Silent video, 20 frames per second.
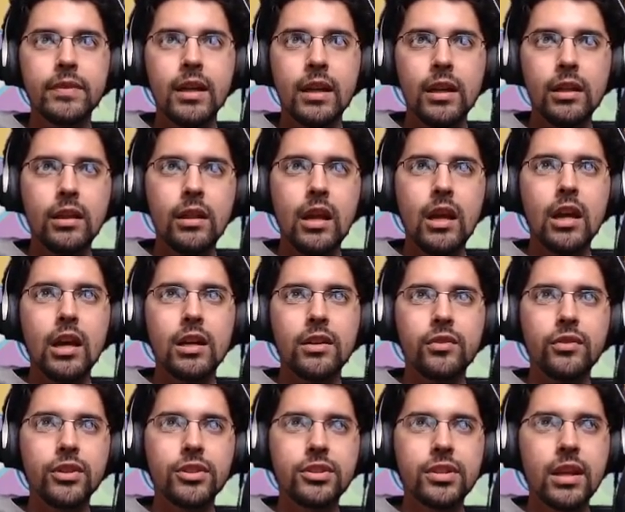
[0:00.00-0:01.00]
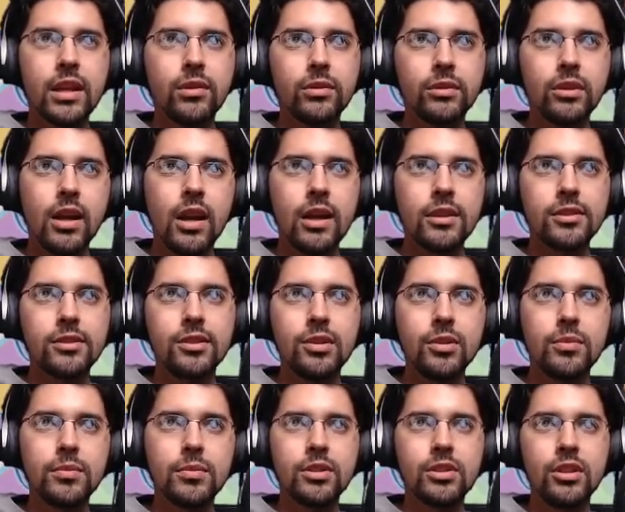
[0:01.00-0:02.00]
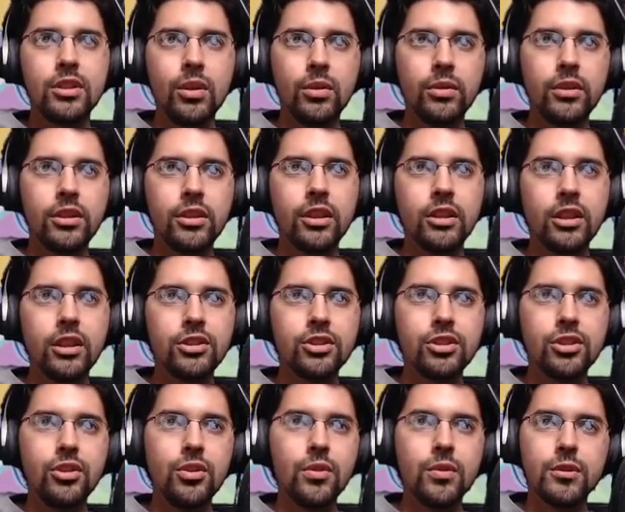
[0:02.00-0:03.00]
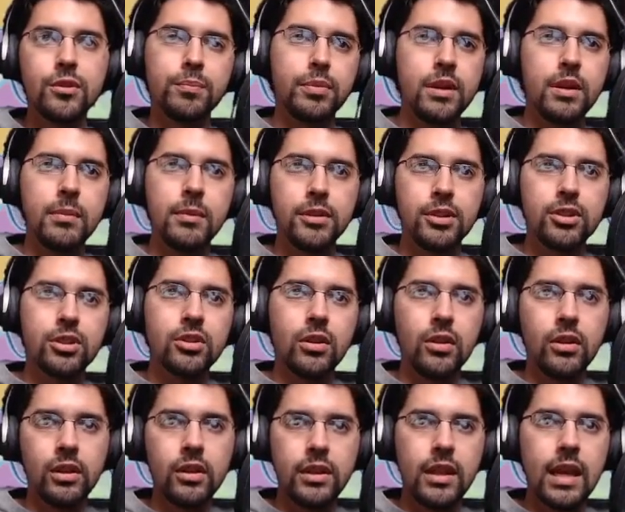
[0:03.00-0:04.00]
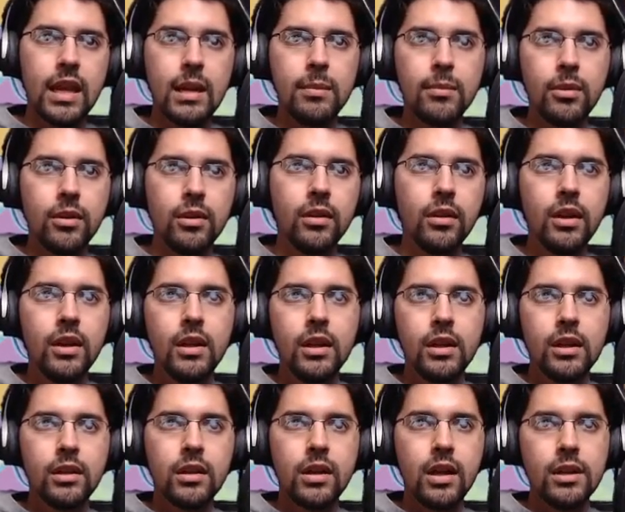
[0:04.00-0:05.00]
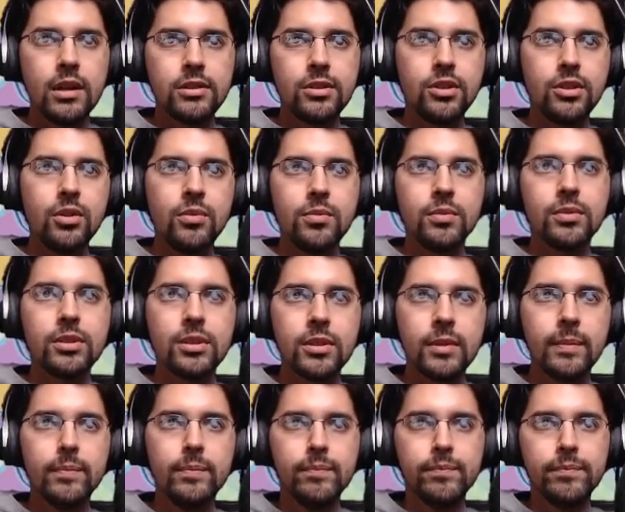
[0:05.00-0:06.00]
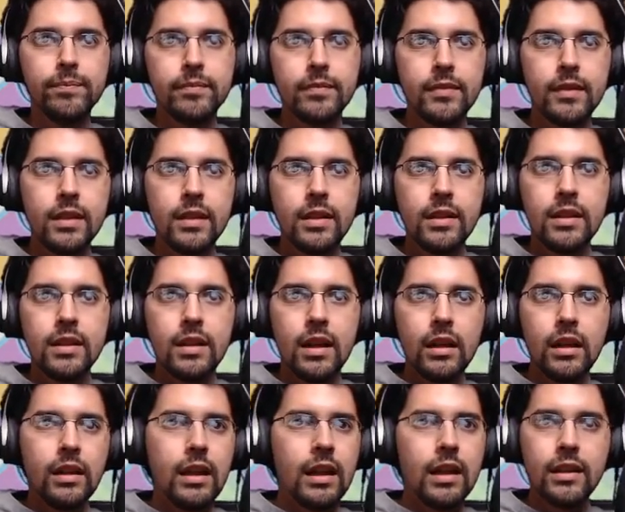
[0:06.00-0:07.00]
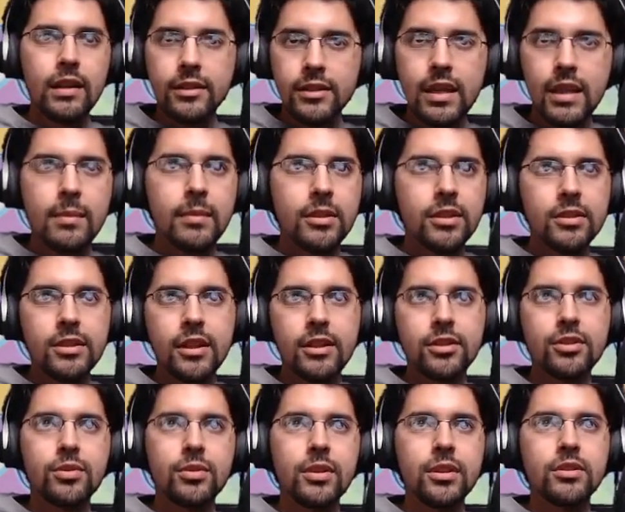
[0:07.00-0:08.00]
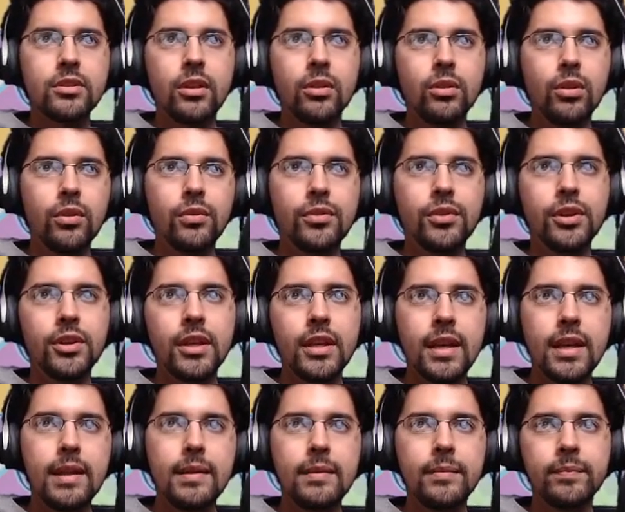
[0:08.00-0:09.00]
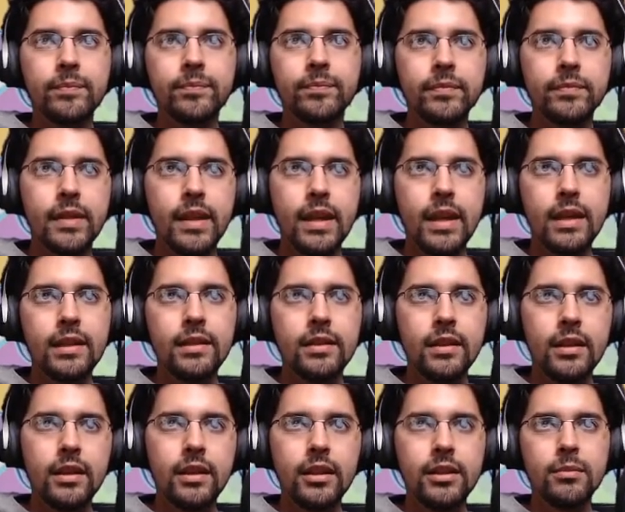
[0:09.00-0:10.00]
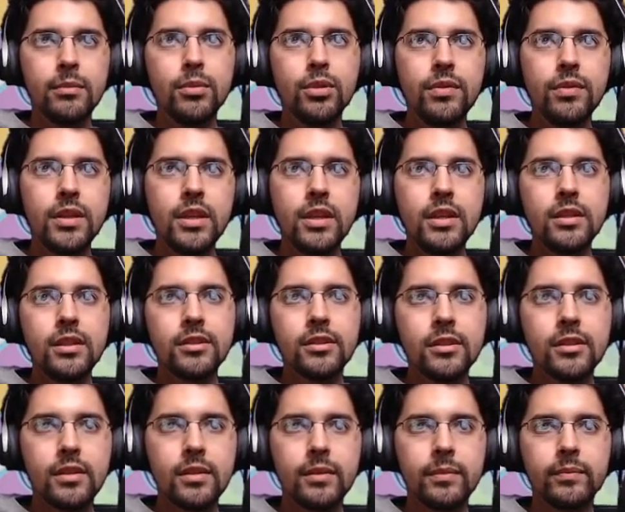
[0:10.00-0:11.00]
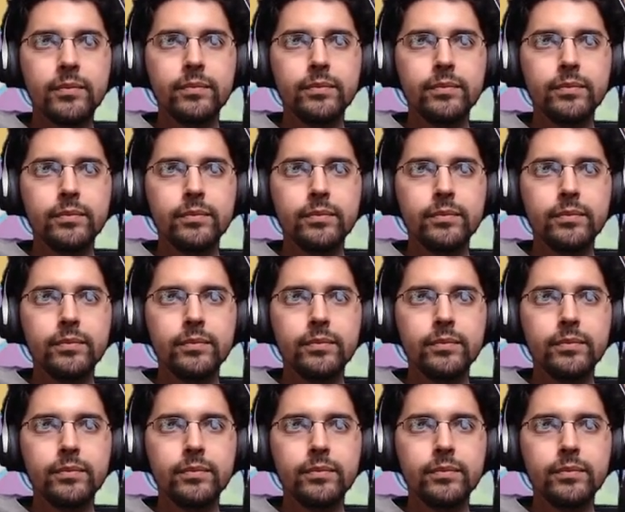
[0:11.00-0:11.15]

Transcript: A lot of recycled costumes. The only thing that's new is pretty much just all of the animal costumes. A lot of the same accessories all over again. And the movies.